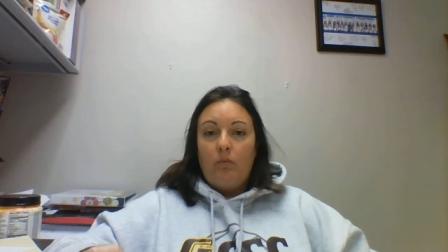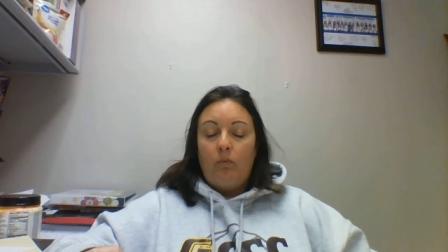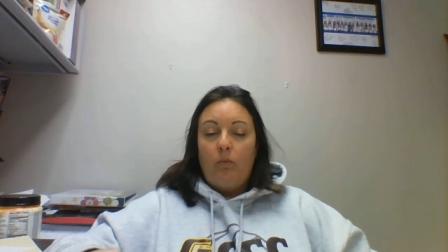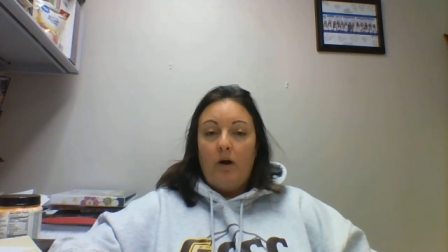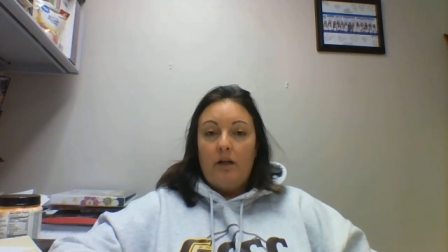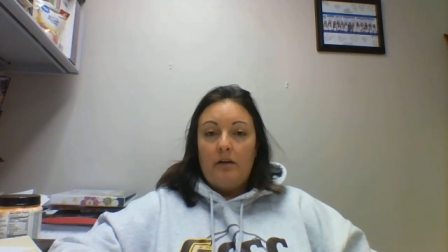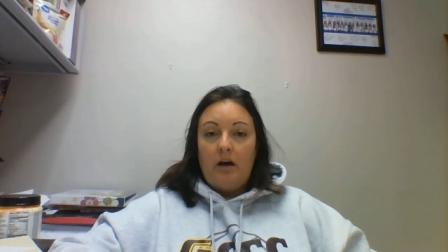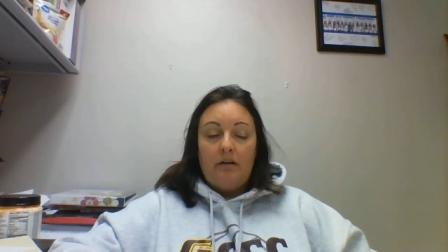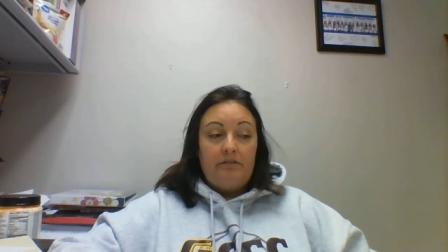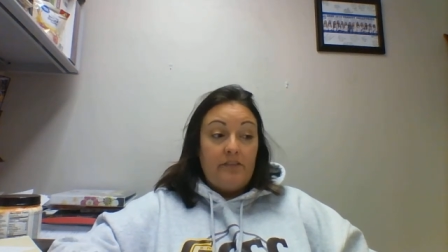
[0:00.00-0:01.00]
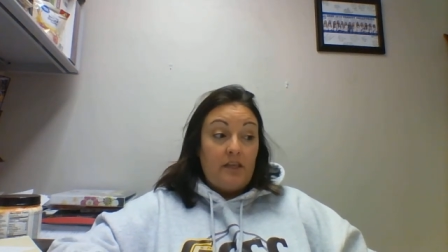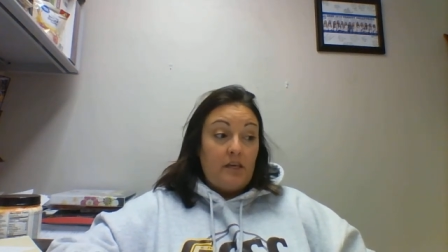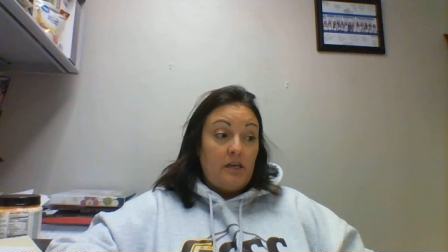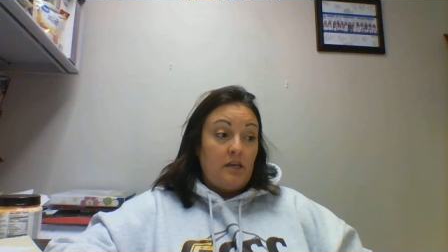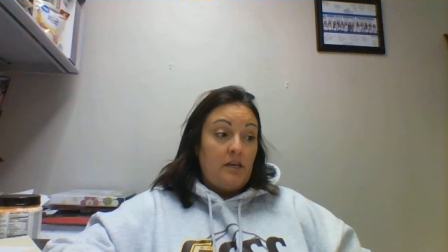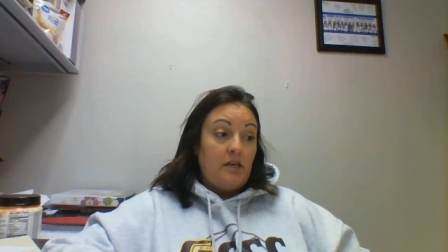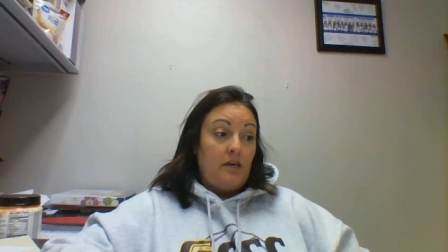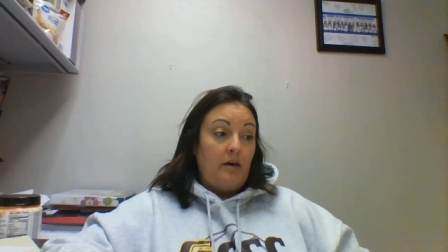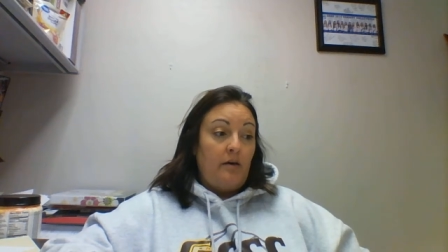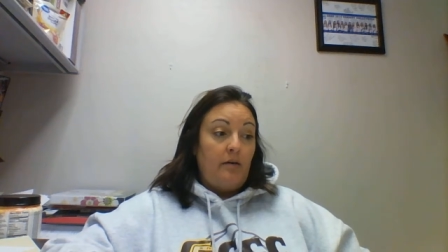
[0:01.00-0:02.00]
one of the
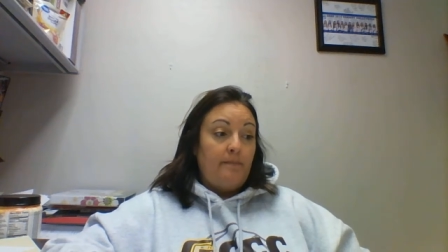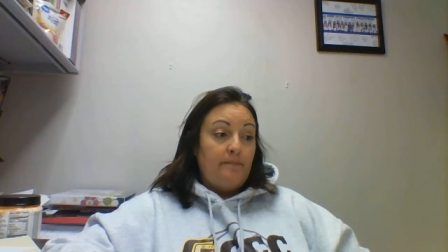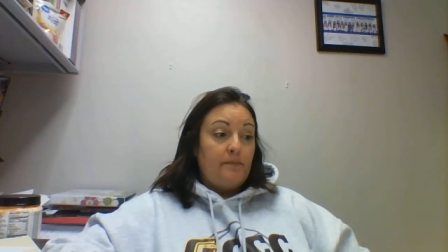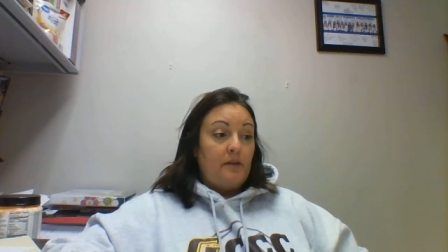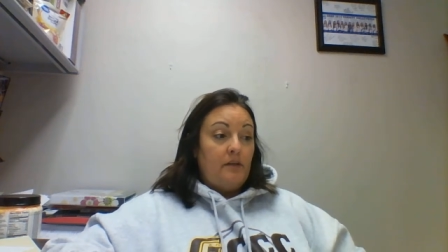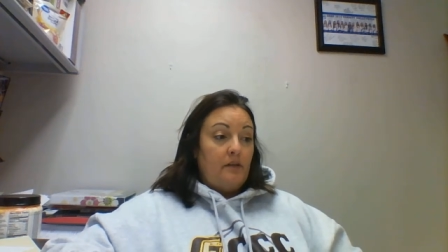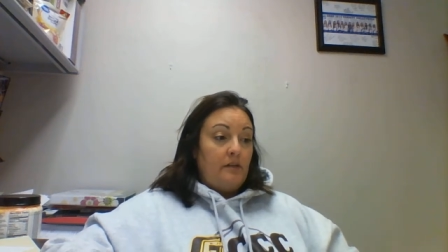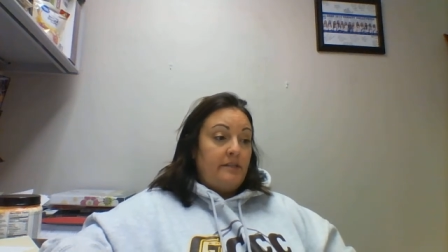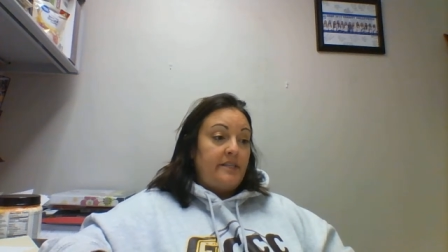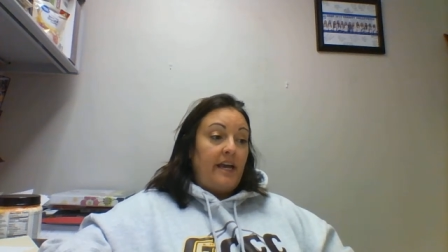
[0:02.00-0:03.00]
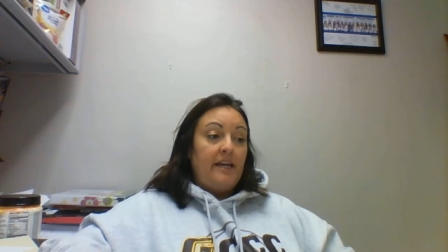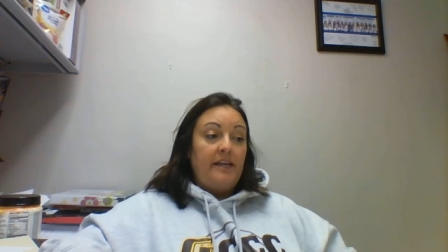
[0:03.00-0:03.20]
diet